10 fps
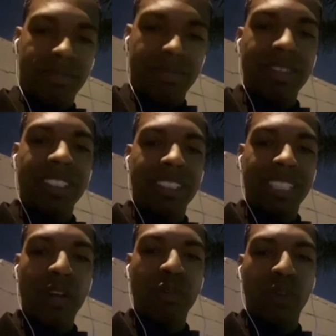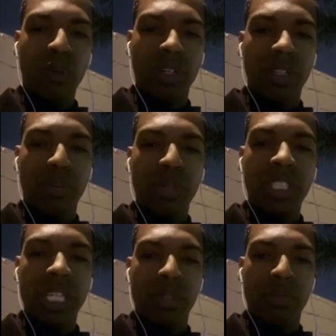South Florida,
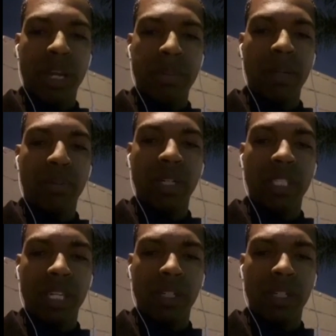appreciate you, family, appreciate you.